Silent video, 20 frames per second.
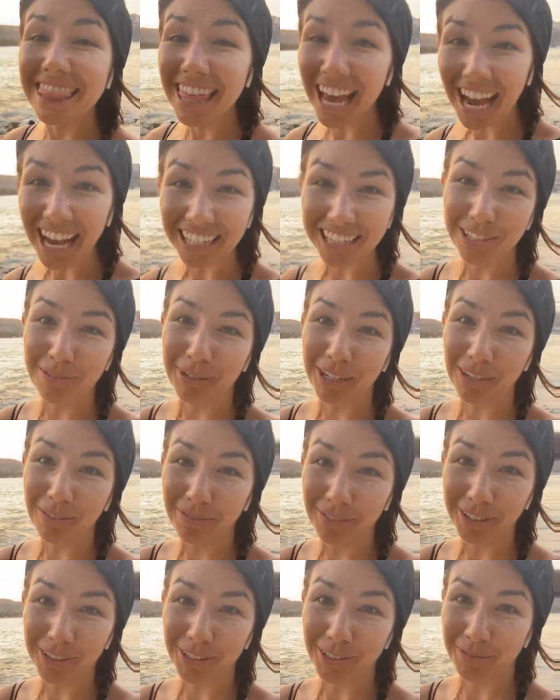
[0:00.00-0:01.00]
That's when
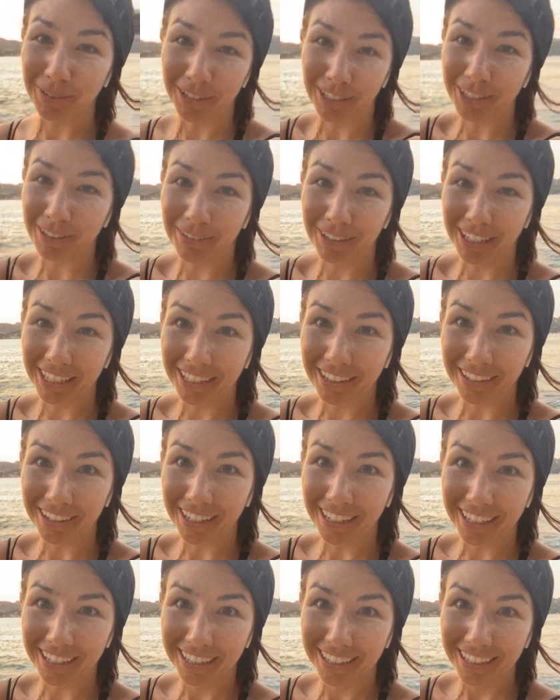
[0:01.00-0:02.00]
it feels really, really
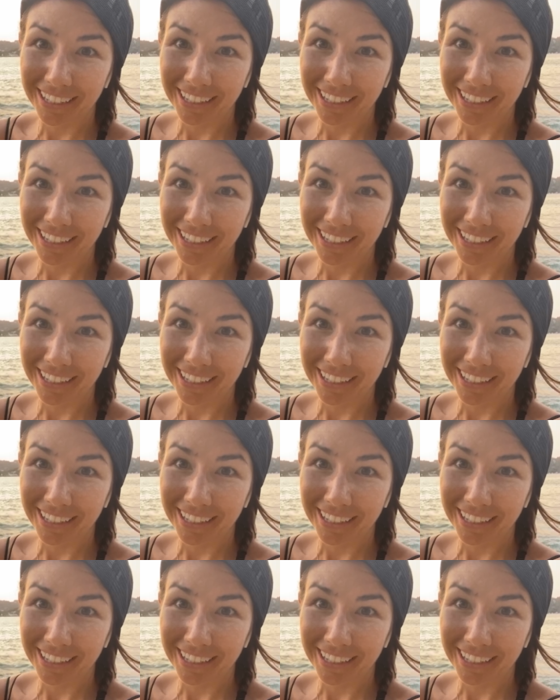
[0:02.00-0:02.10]
good.